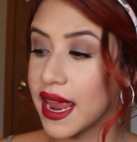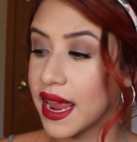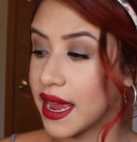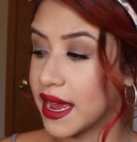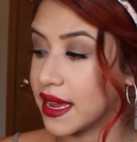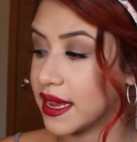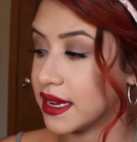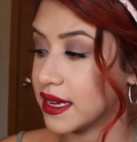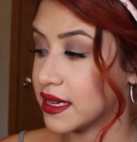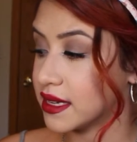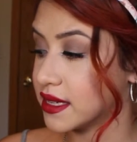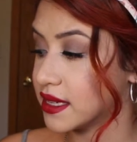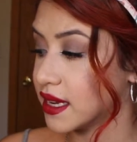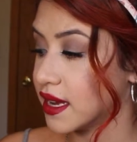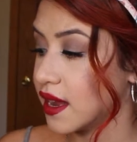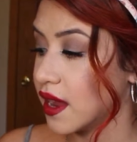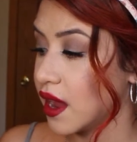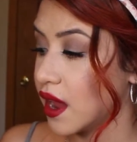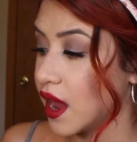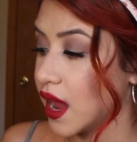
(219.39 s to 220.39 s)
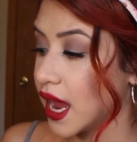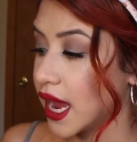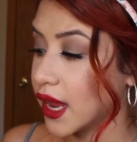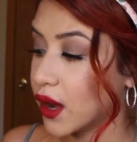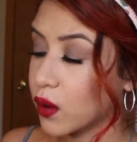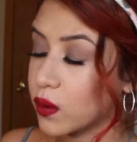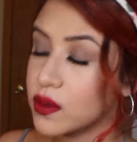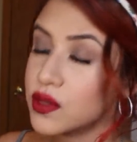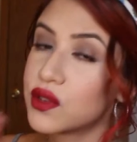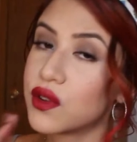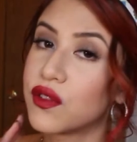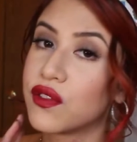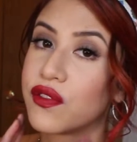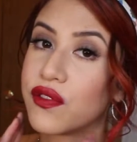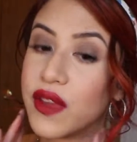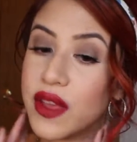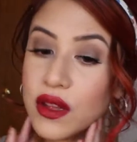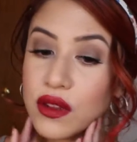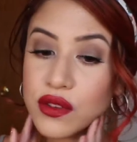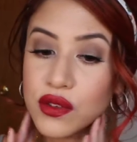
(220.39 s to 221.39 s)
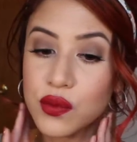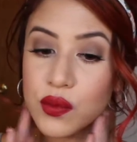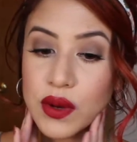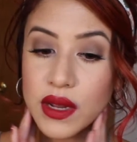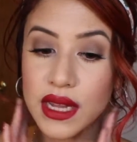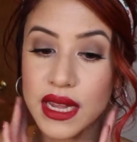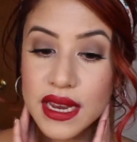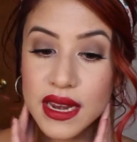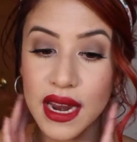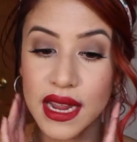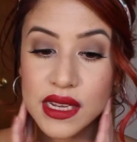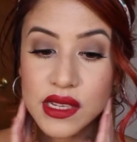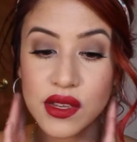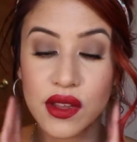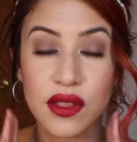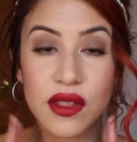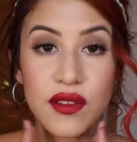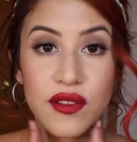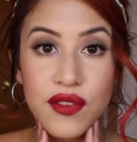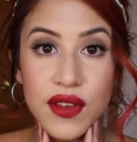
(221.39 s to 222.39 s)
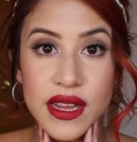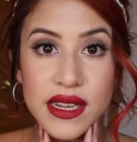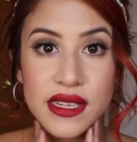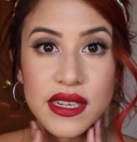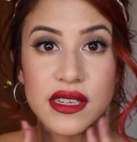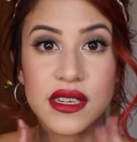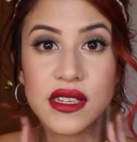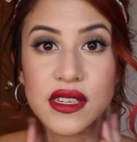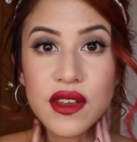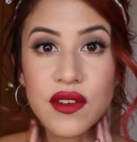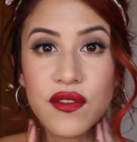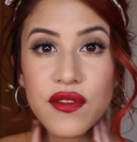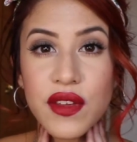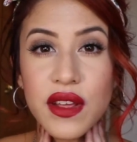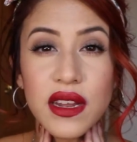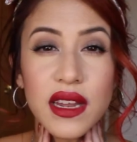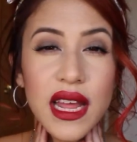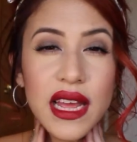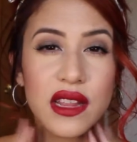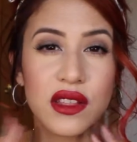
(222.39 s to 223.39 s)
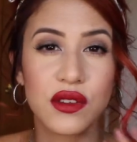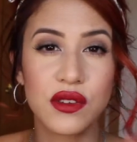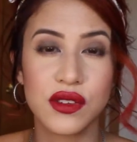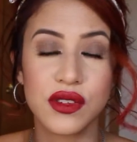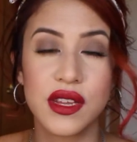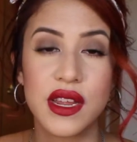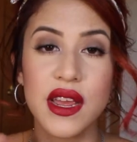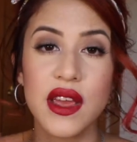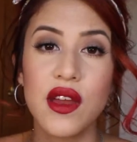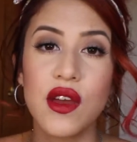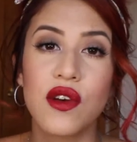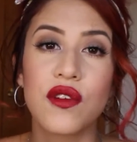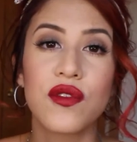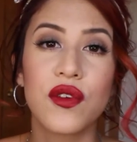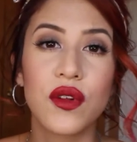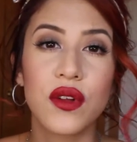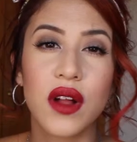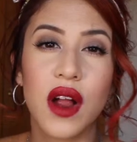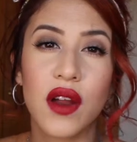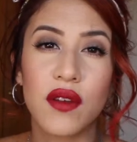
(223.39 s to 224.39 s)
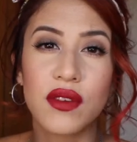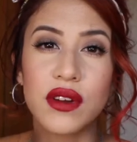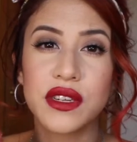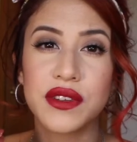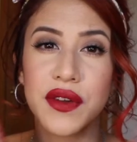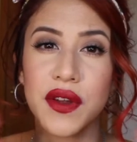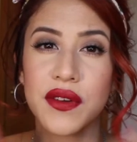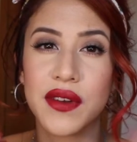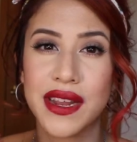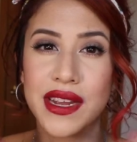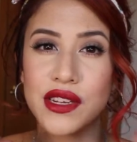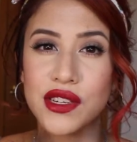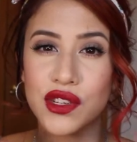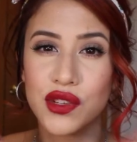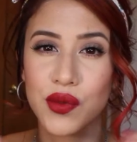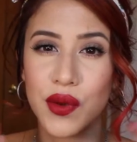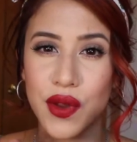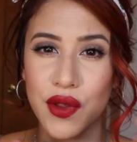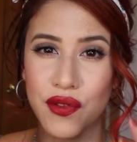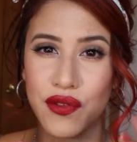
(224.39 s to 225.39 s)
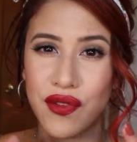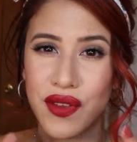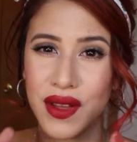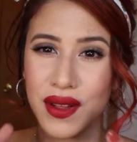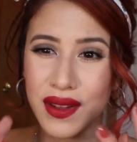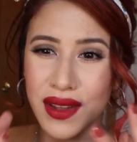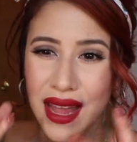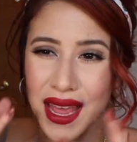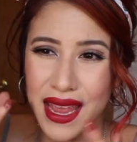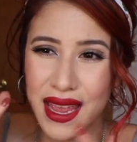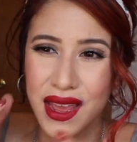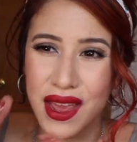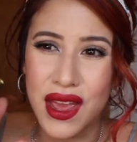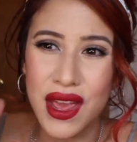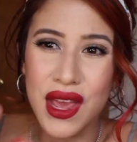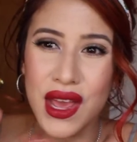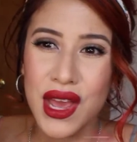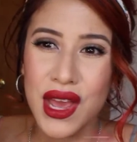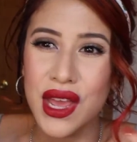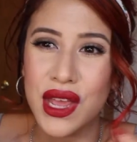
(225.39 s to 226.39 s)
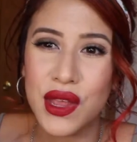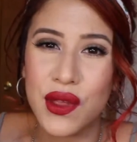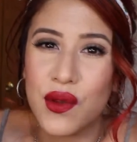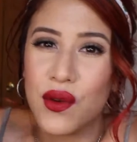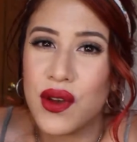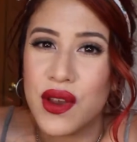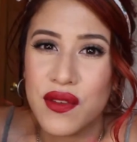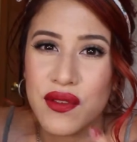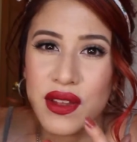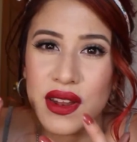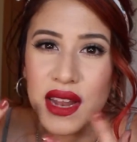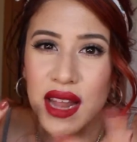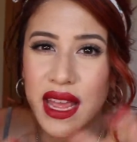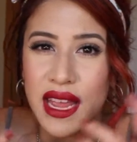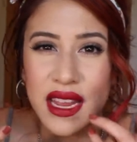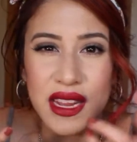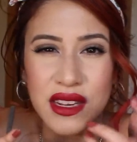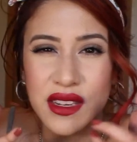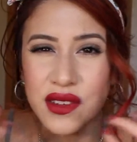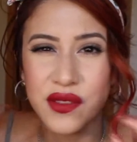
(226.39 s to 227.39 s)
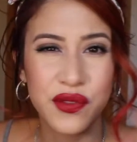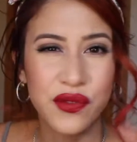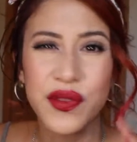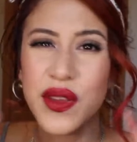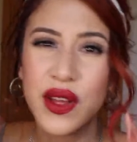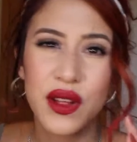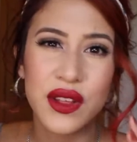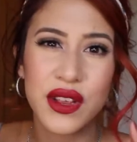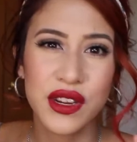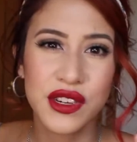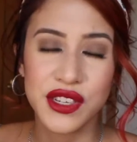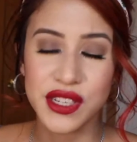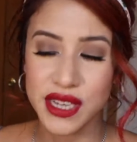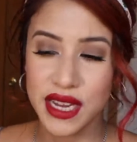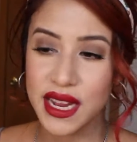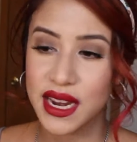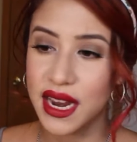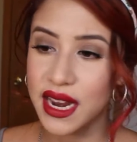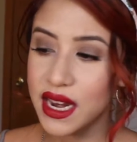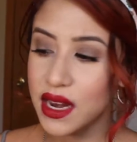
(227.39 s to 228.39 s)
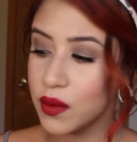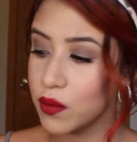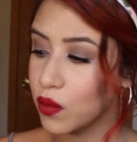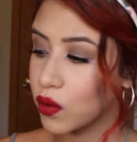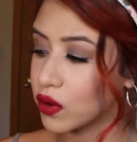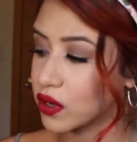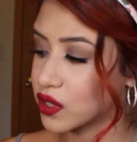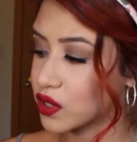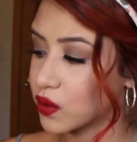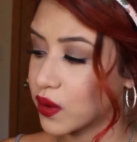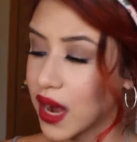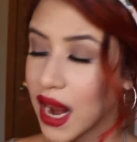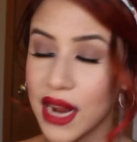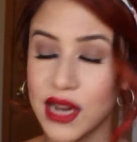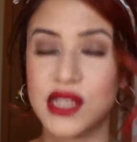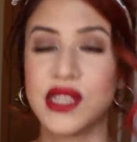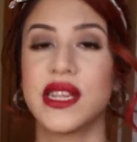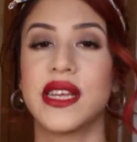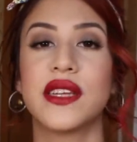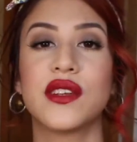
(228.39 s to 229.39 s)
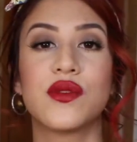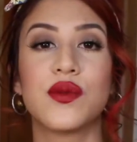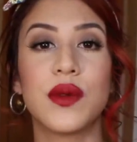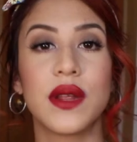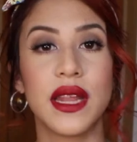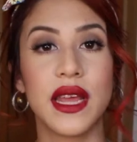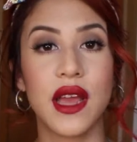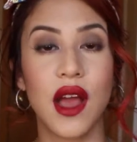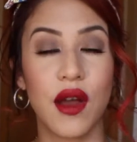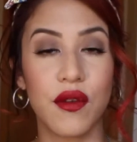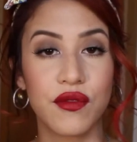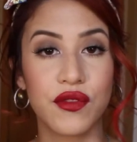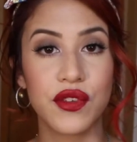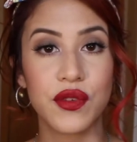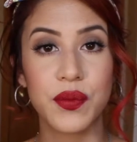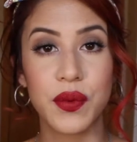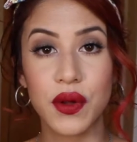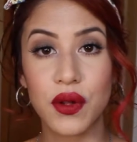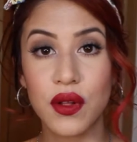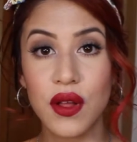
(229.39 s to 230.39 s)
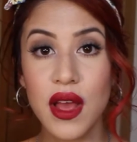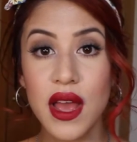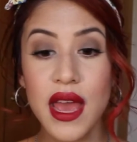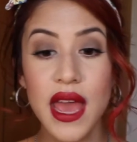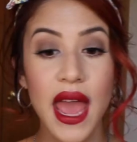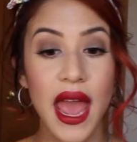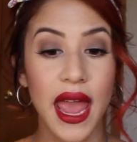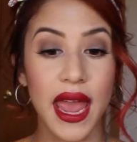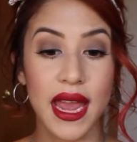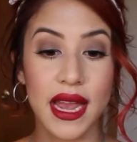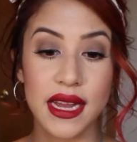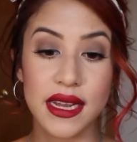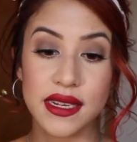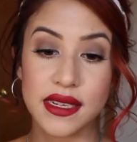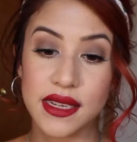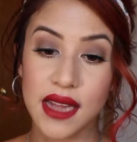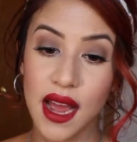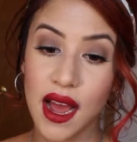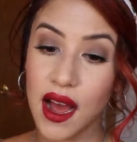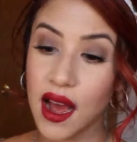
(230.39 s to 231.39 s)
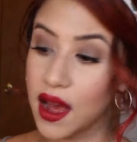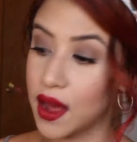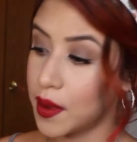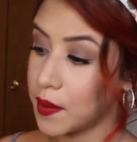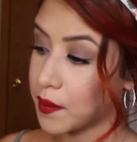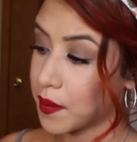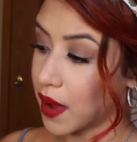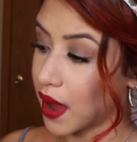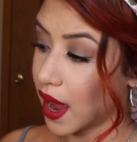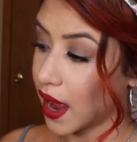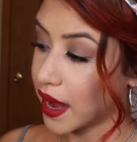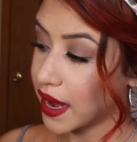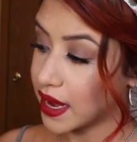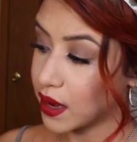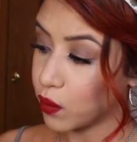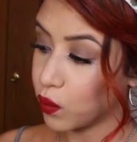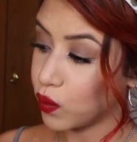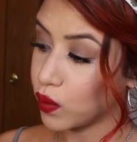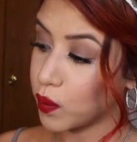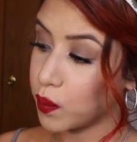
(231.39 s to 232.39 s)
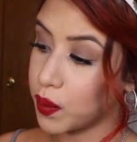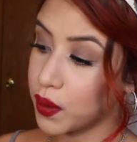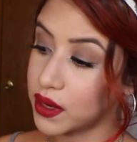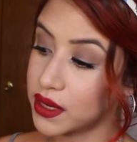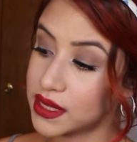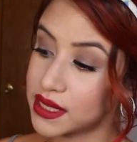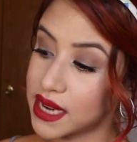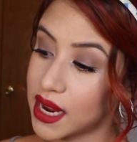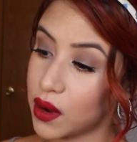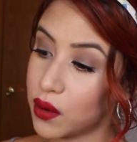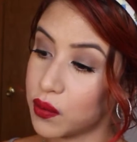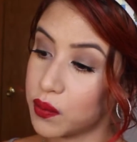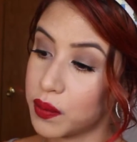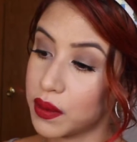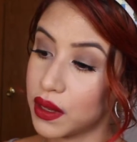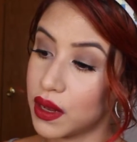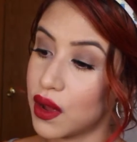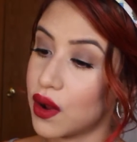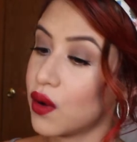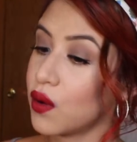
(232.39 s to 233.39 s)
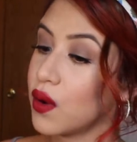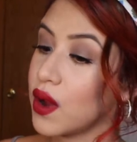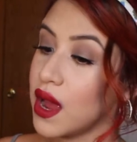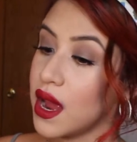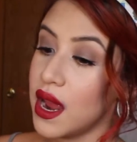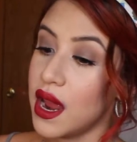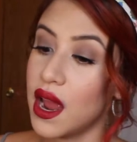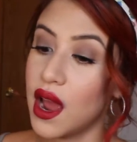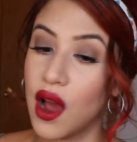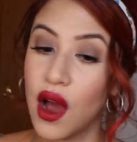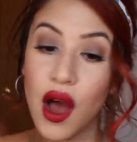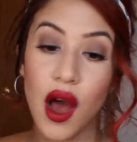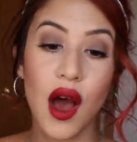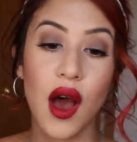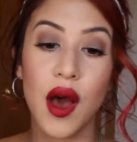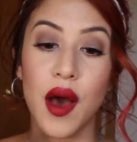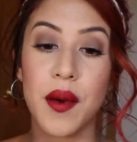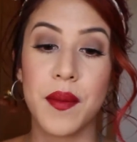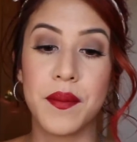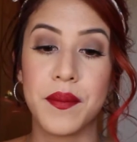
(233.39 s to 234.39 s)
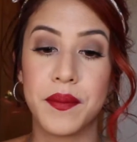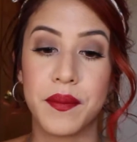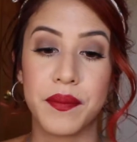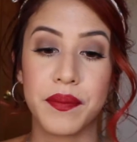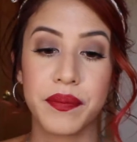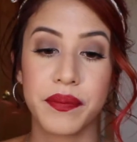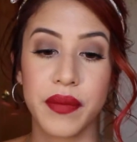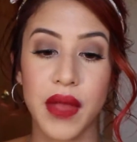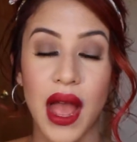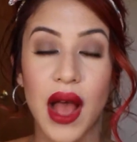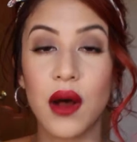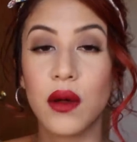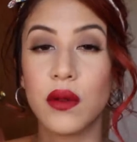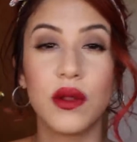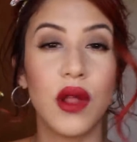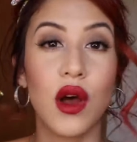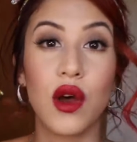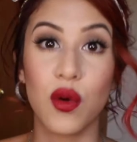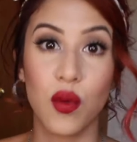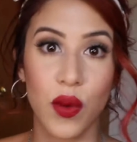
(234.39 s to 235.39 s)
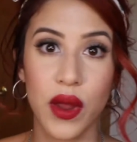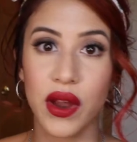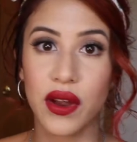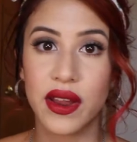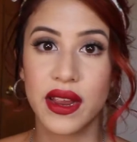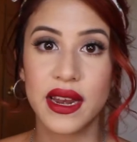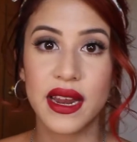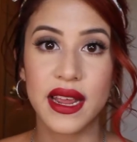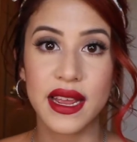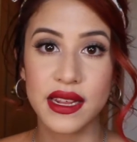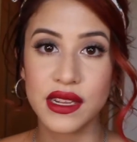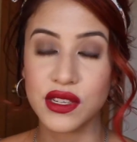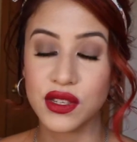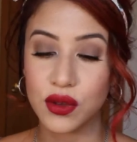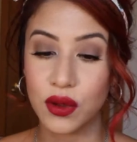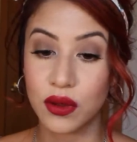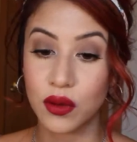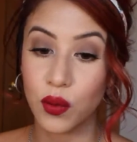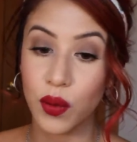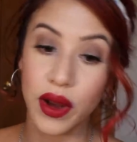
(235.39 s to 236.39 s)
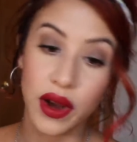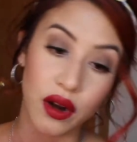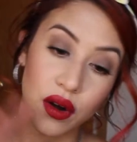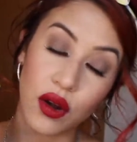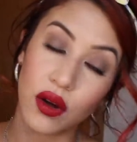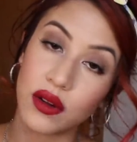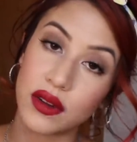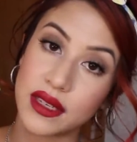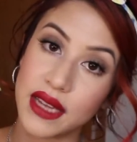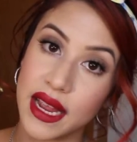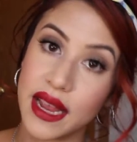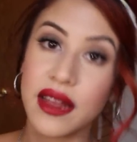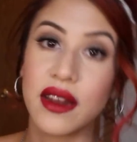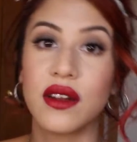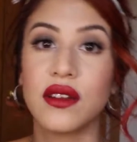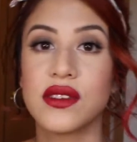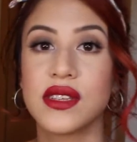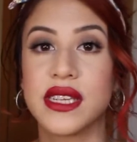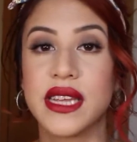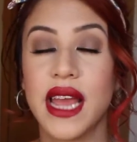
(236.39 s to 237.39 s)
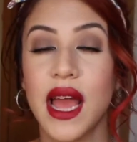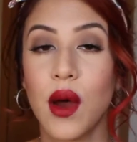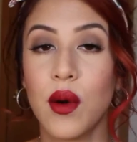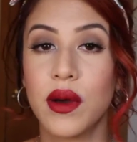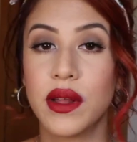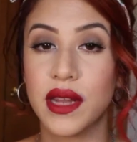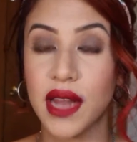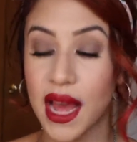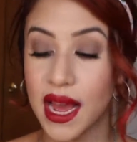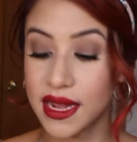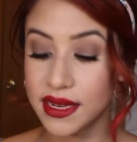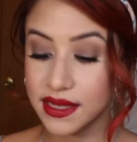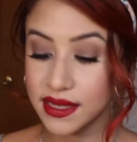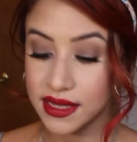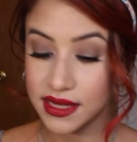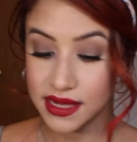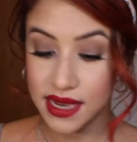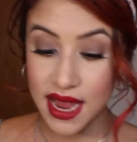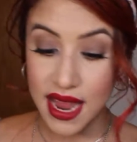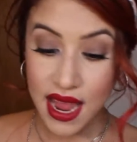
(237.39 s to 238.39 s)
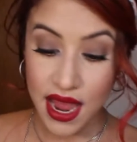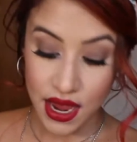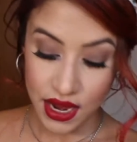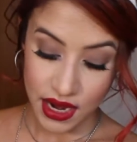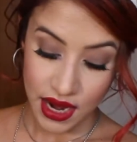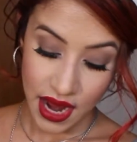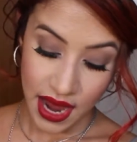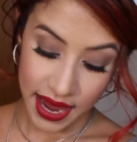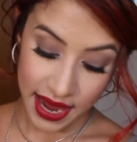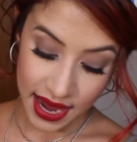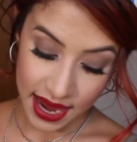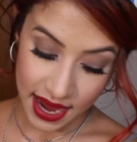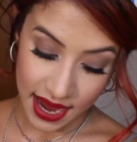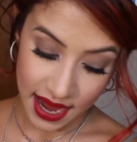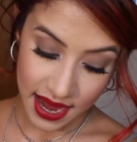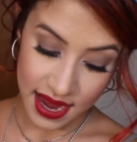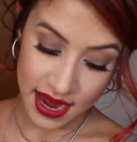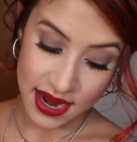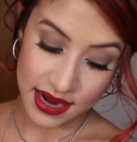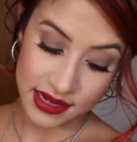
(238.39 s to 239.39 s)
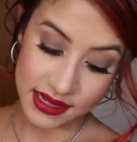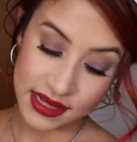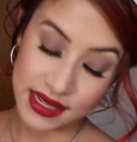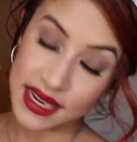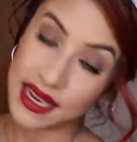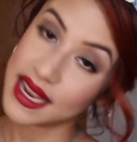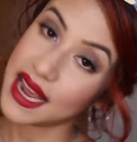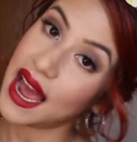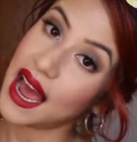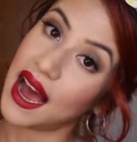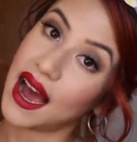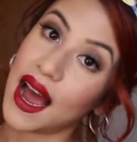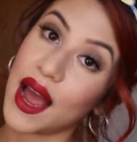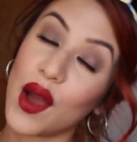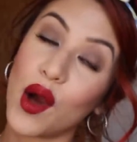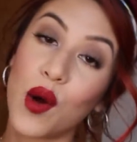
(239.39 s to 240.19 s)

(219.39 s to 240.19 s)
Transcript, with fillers: And it also feels really nice on the face. It doesn't feel like those full coverage foundations where you feel like you don't even like feel your skin anymore so it actually is really comfortable and um, I will put down below um, how long wearing it is so I'll wear it all day and I'll see how it lasts and yeah I